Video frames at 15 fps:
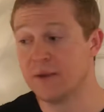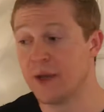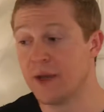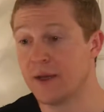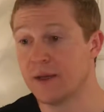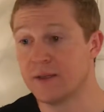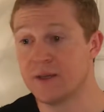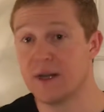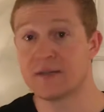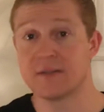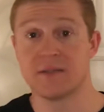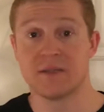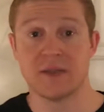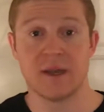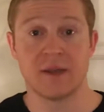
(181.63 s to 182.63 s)
like
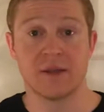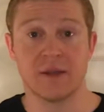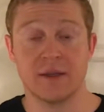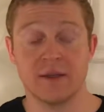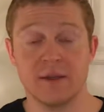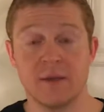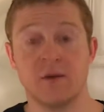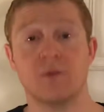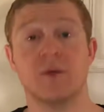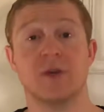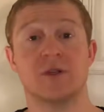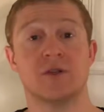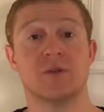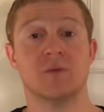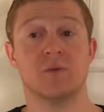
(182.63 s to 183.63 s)
doxycycline,
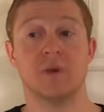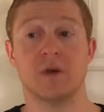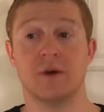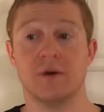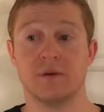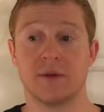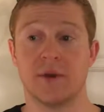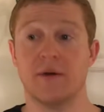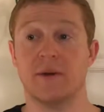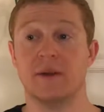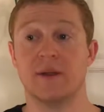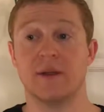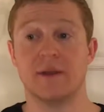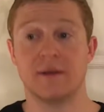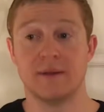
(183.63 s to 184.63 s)
which will go and
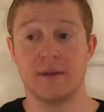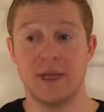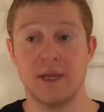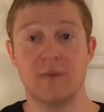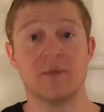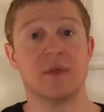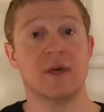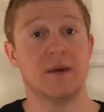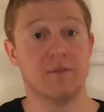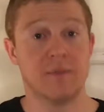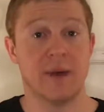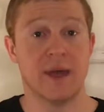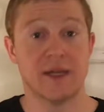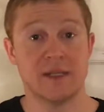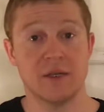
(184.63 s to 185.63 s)
keep that
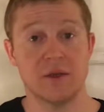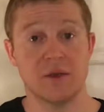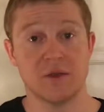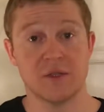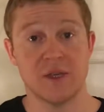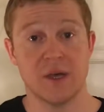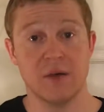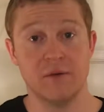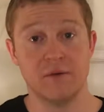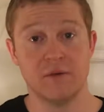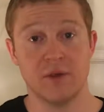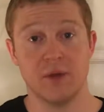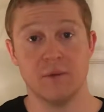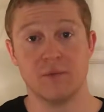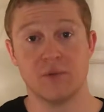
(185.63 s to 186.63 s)
bacterial cell
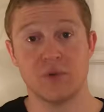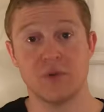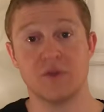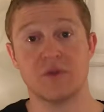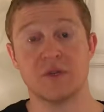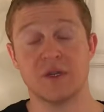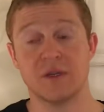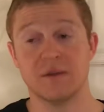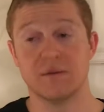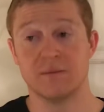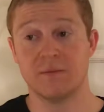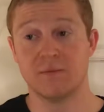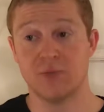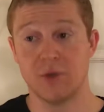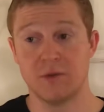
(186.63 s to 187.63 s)
from producing
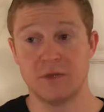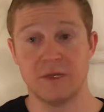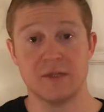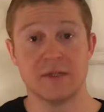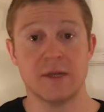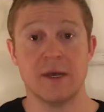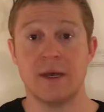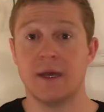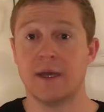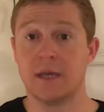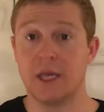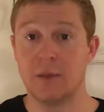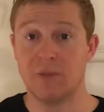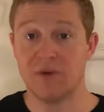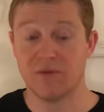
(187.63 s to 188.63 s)
proteins,
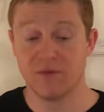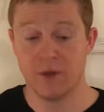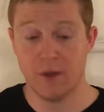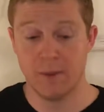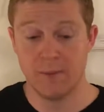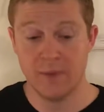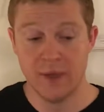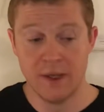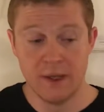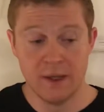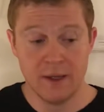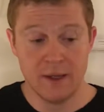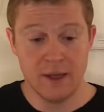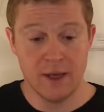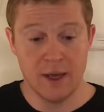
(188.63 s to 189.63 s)
keep it from
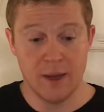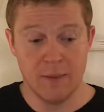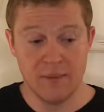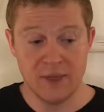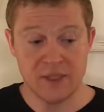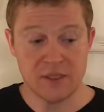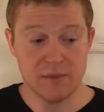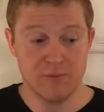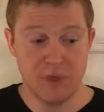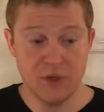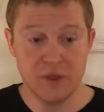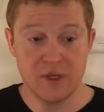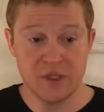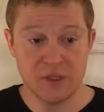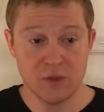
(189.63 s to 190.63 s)
its
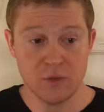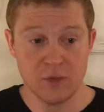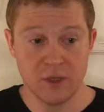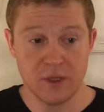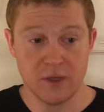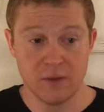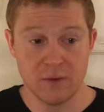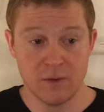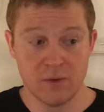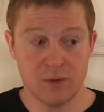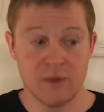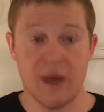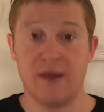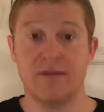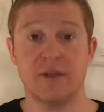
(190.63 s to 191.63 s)
ability to really
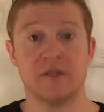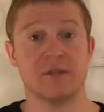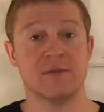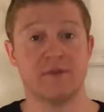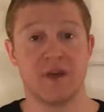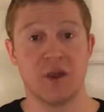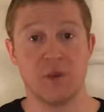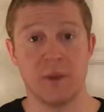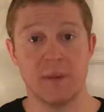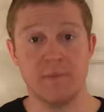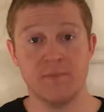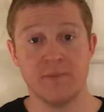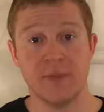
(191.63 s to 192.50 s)
thrive in its environment,